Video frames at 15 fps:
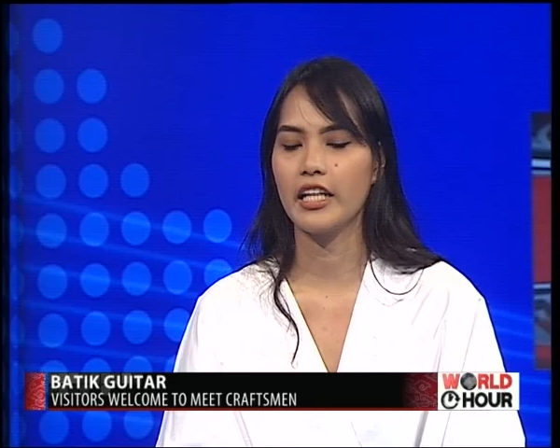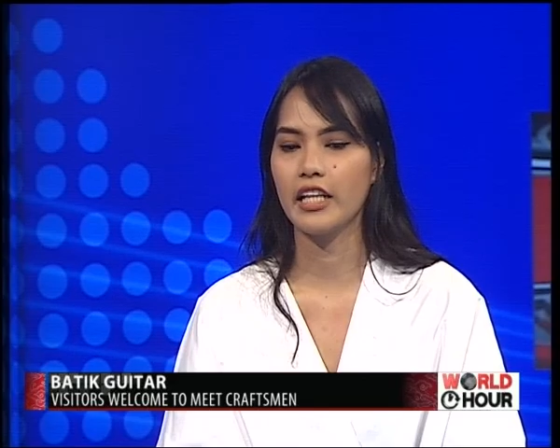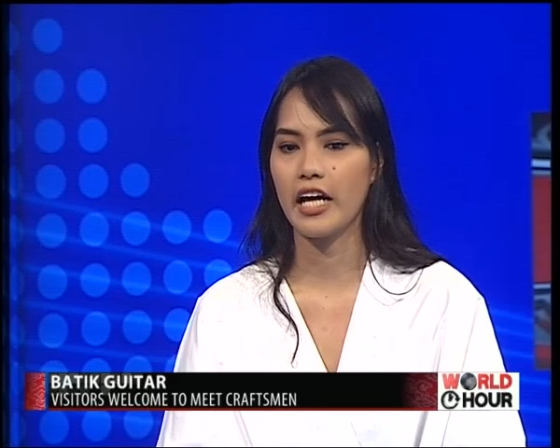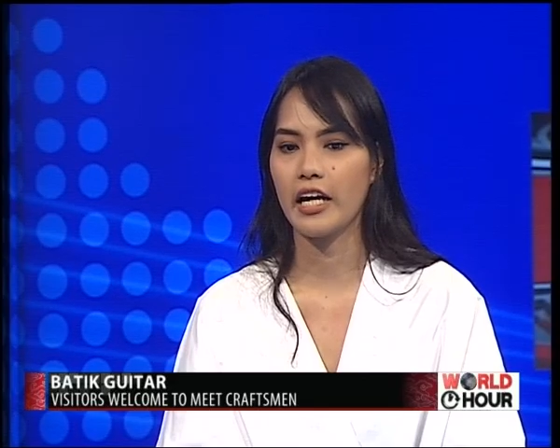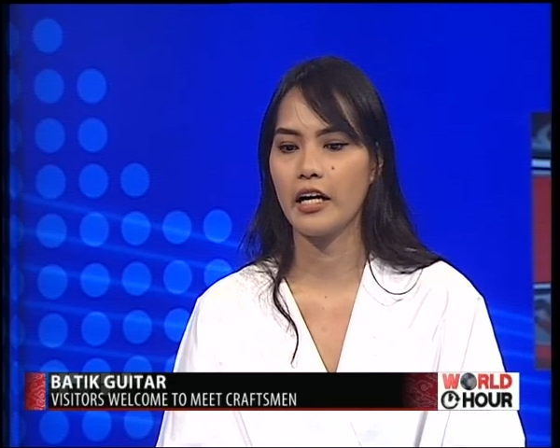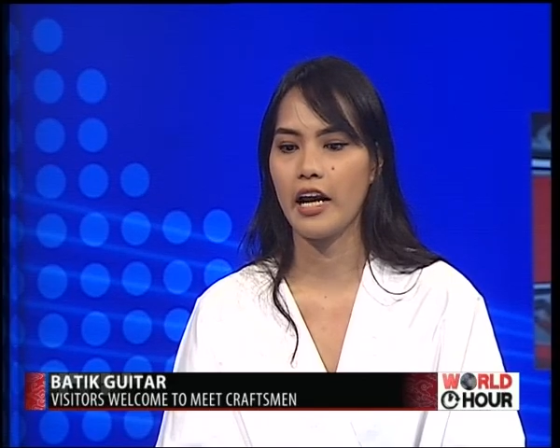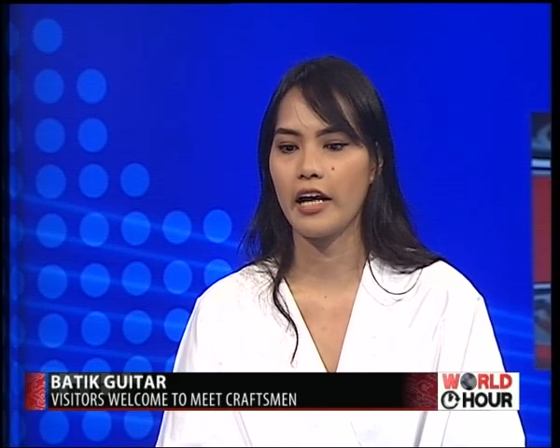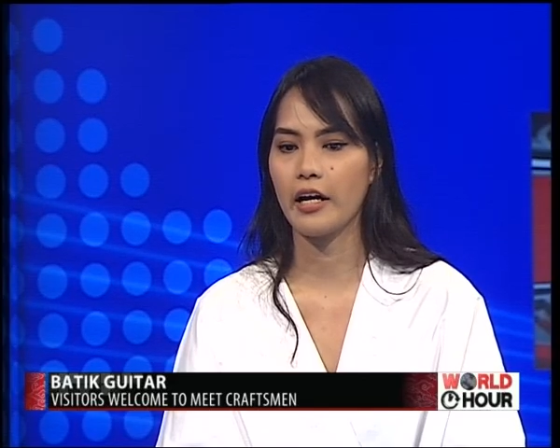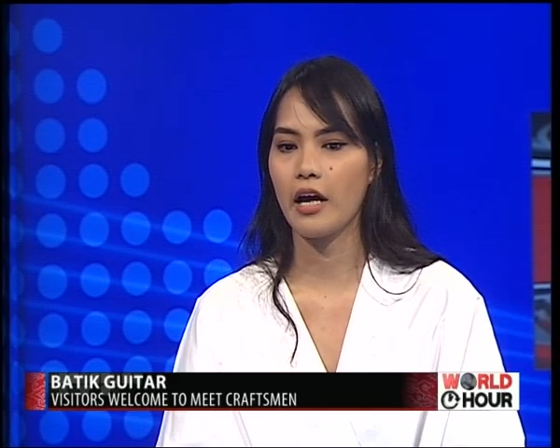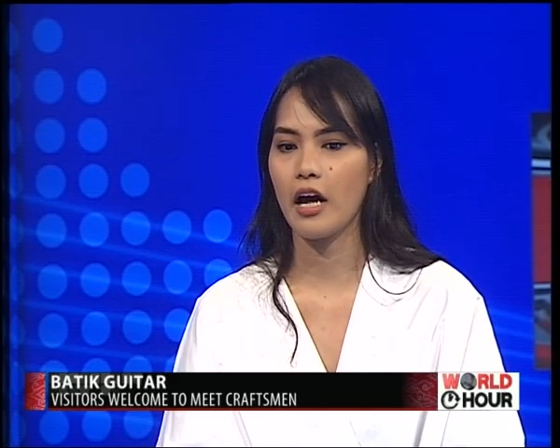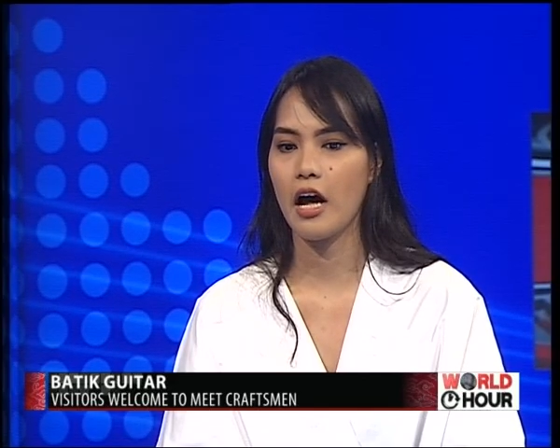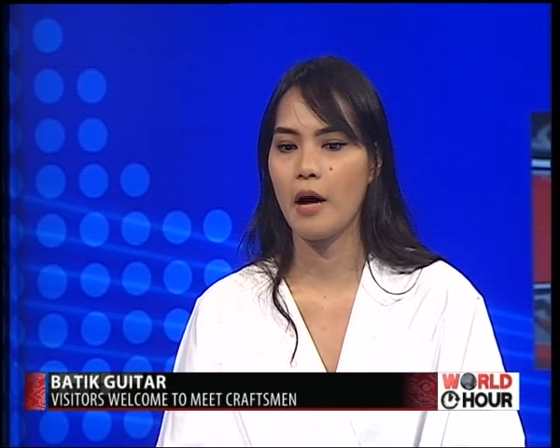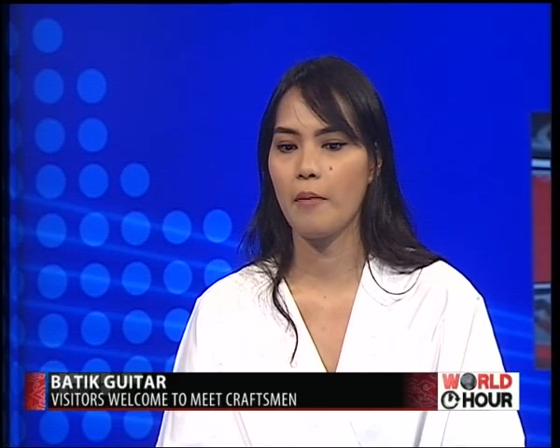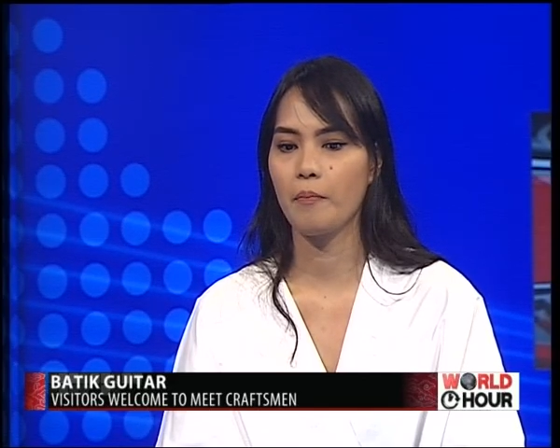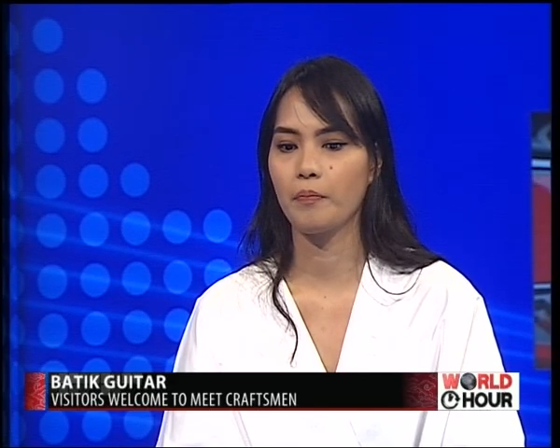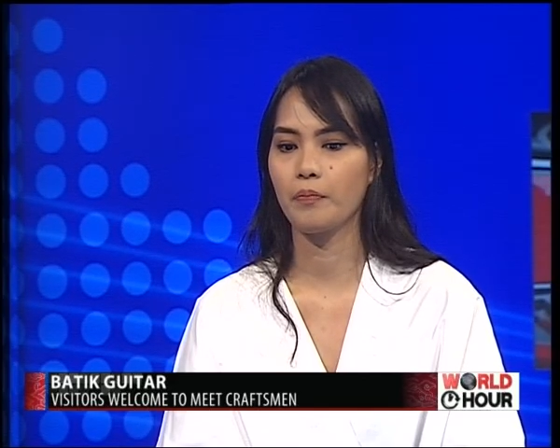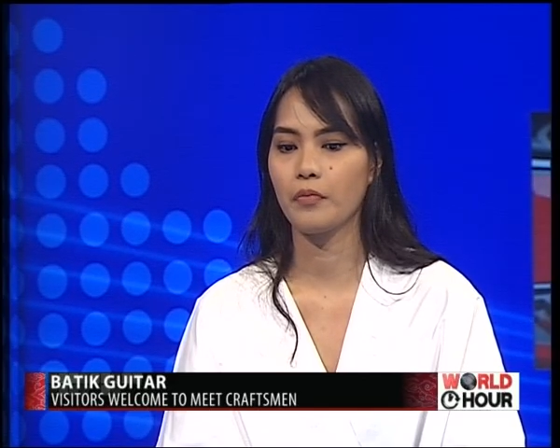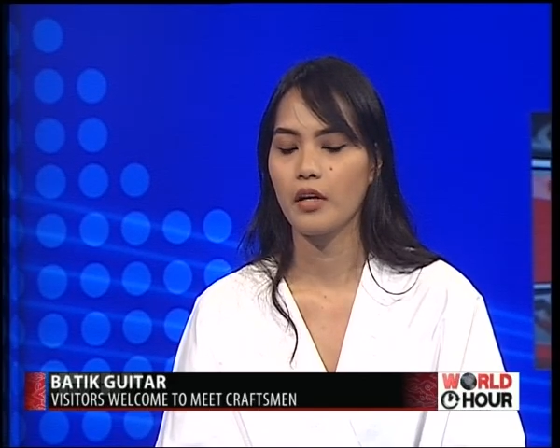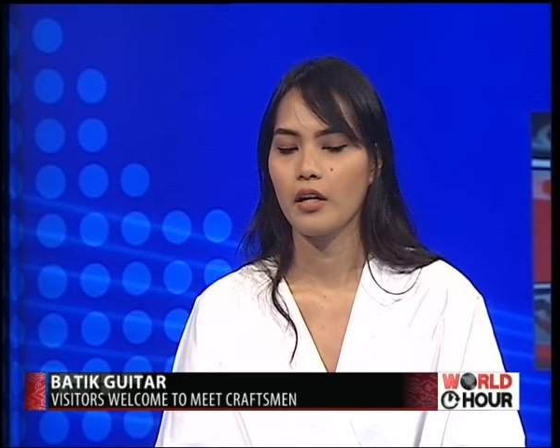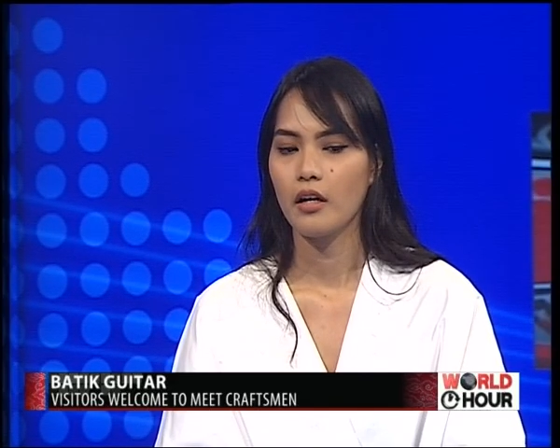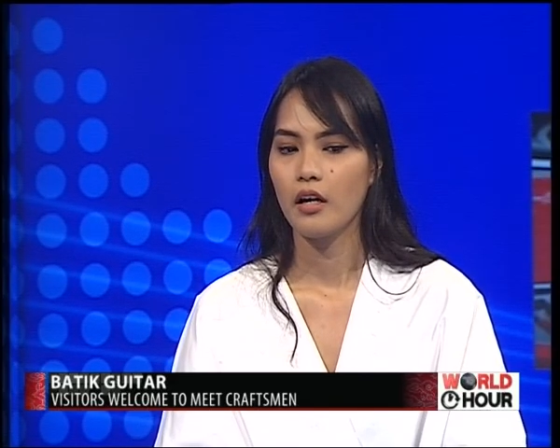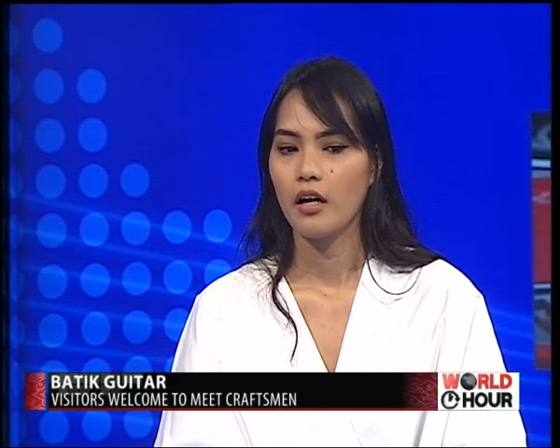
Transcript: mm. and then like. Um,